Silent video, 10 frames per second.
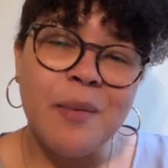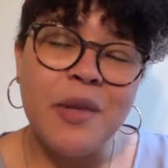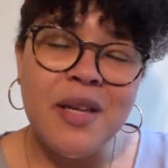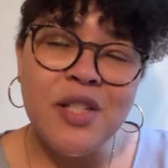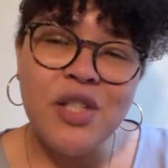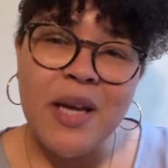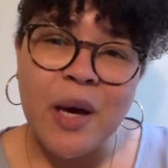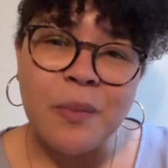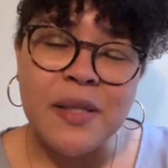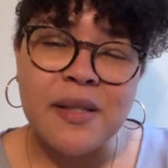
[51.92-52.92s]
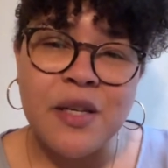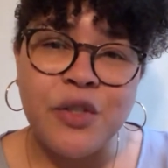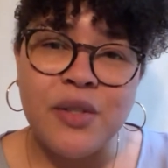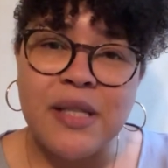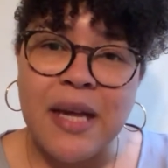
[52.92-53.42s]
But then she helps us
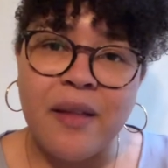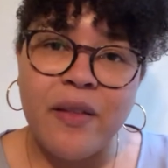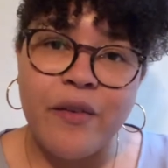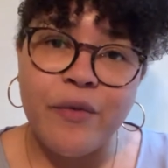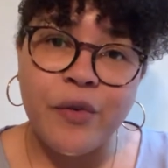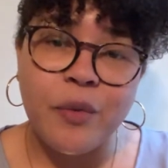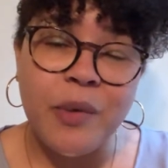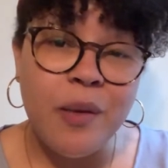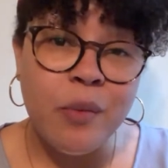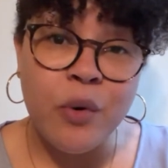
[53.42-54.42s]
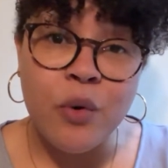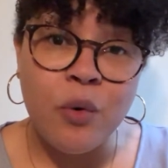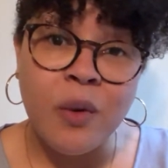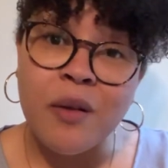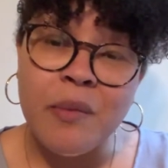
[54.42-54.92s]
understand that for the people who
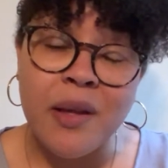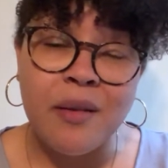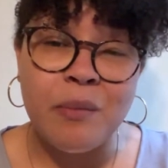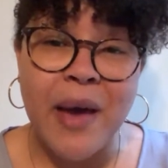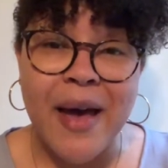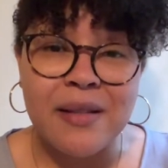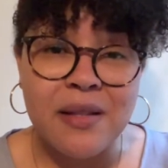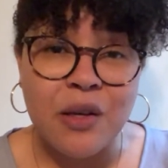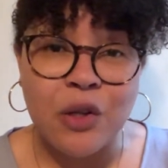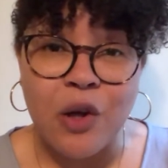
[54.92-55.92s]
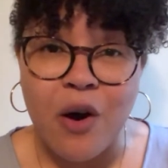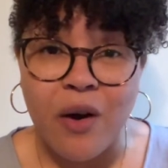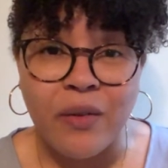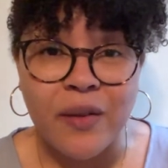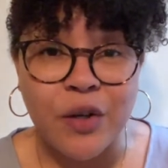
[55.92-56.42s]
would have been passing
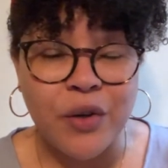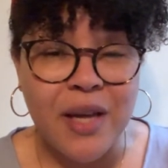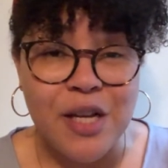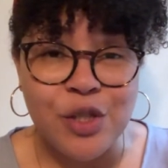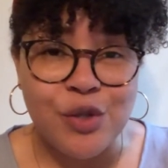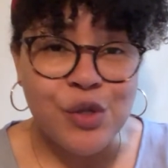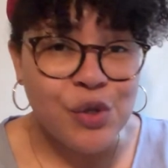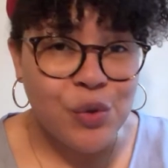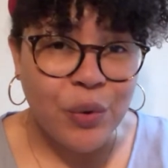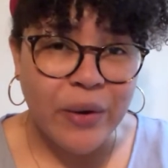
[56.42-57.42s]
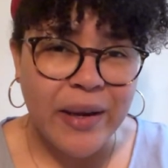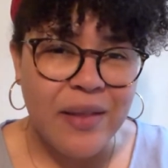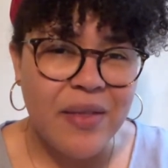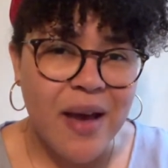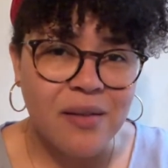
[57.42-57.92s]
along the creation
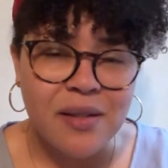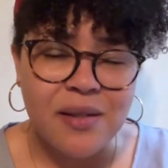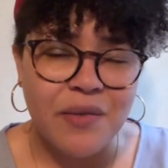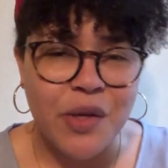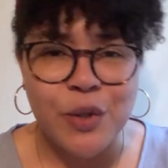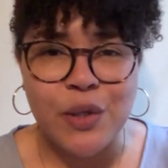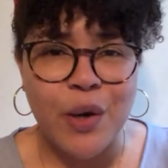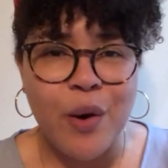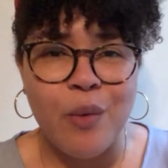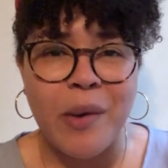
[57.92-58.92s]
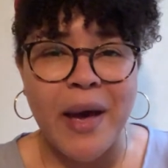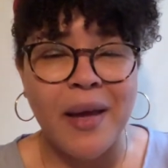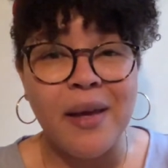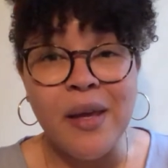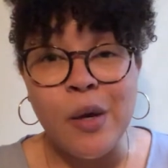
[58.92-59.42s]
story thousands of years ago
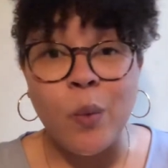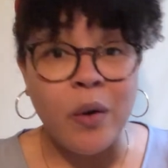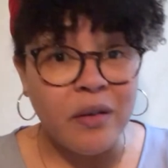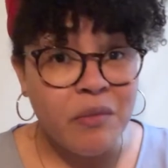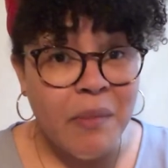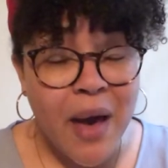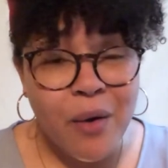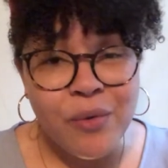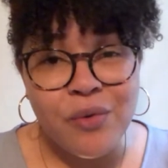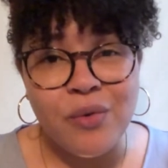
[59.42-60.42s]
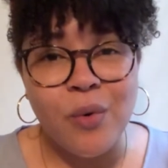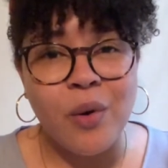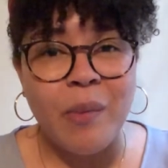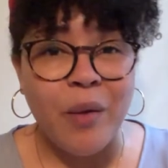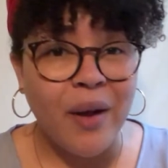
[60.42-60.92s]
by word of mouth
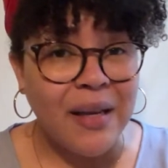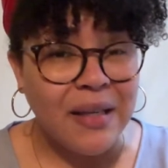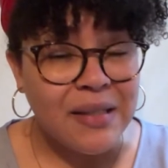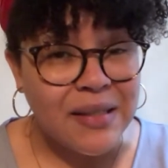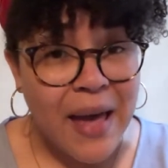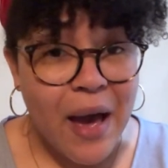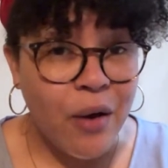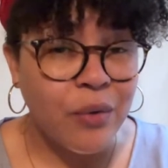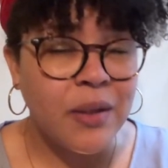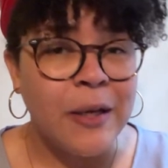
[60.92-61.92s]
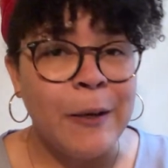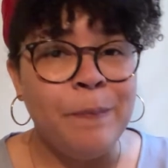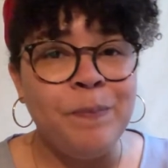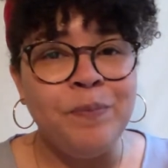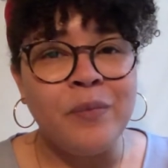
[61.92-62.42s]
or by writing it down,
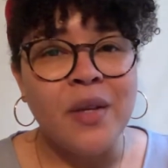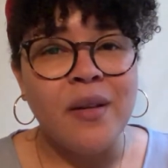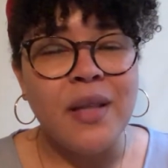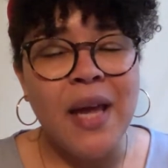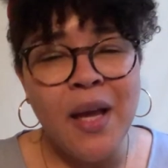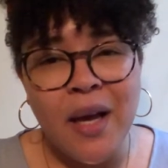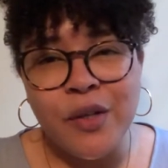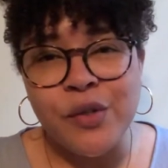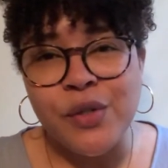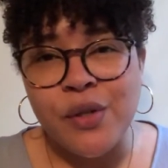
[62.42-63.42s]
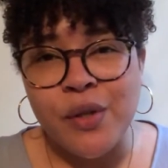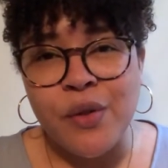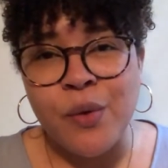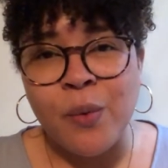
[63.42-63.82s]
they understood the